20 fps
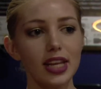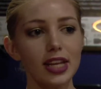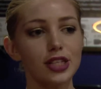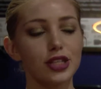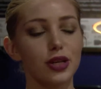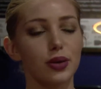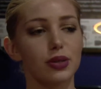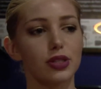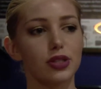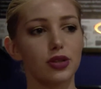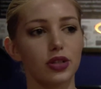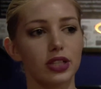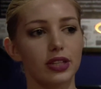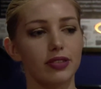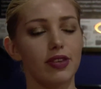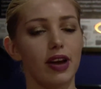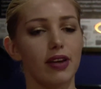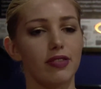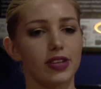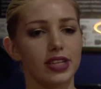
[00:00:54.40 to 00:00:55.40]
So it was good
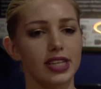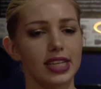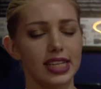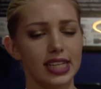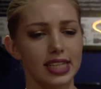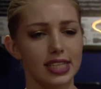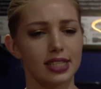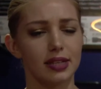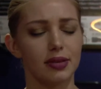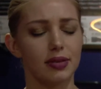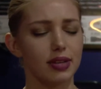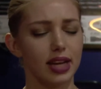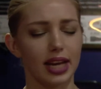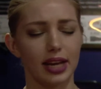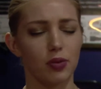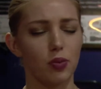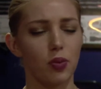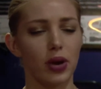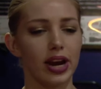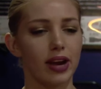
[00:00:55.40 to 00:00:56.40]
if ever you needed it,
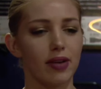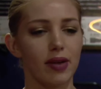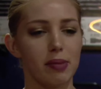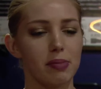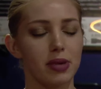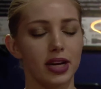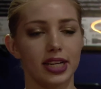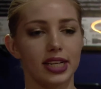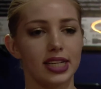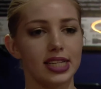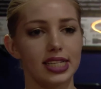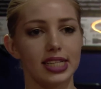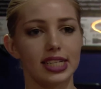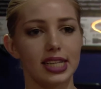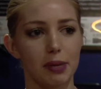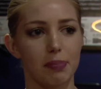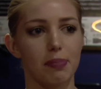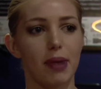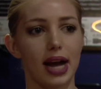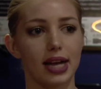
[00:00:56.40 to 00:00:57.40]
like, where am I need to
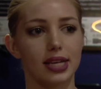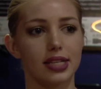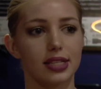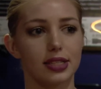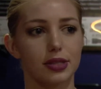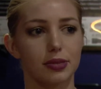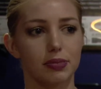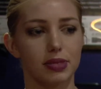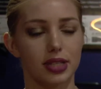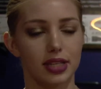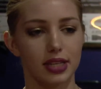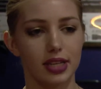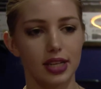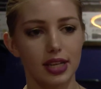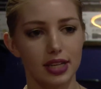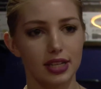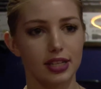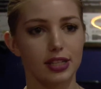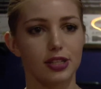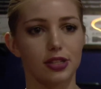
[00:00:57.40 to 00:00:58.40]
get back to something,
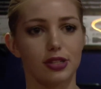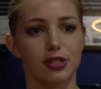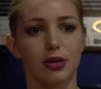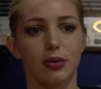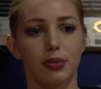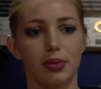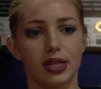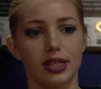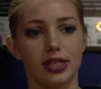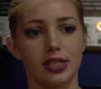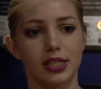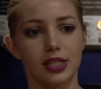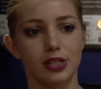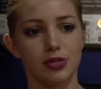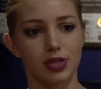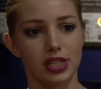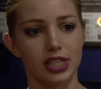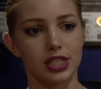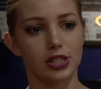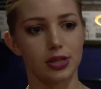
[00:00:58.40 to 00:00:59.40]
you just go in and you'd
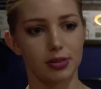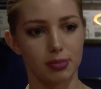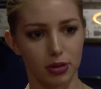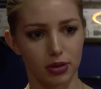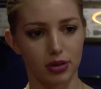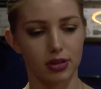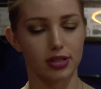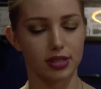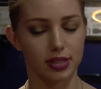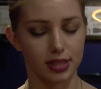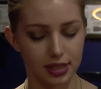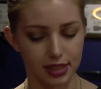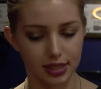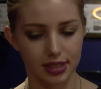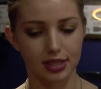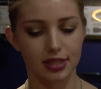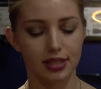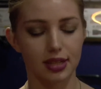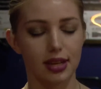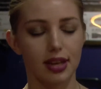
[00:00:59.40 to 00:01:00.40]
read your board and you'd
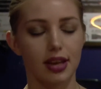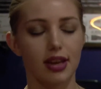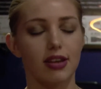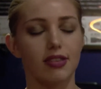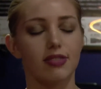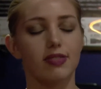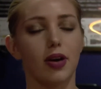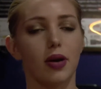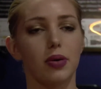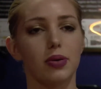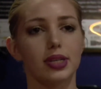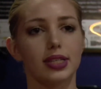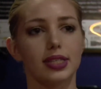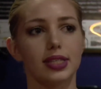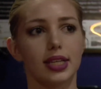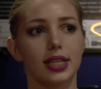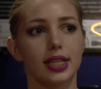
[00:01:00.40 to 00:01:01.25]
focus a